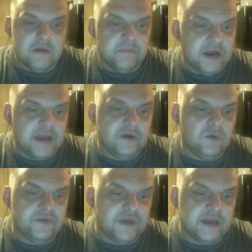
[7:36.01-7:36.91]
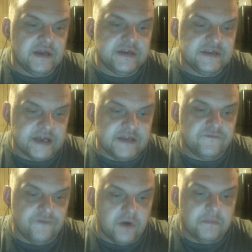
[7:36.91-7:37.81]
But I don't think it extends
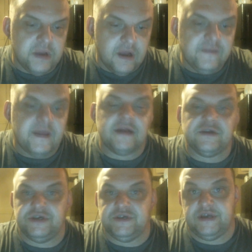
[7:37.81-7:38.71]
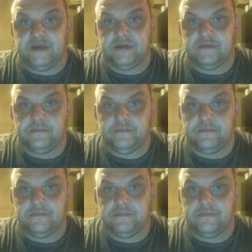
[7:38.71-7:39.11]
far beyond that, she said.